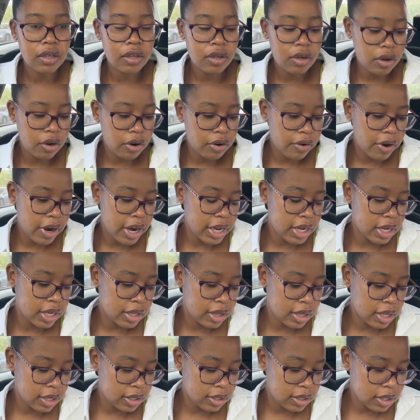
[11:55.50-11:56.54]
Alrighty.
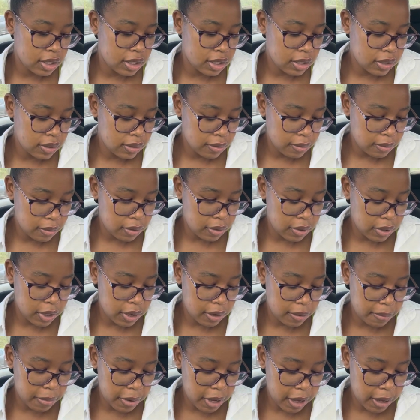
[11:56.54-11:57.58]
Thanks. See.
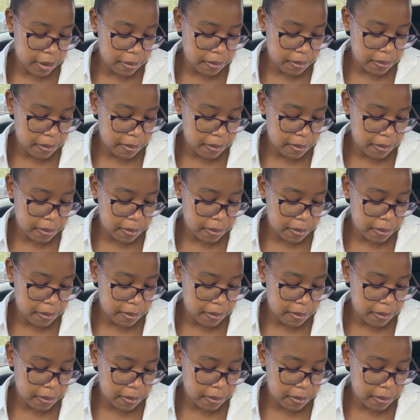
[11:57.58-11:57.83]
Okay. Bye. Bye.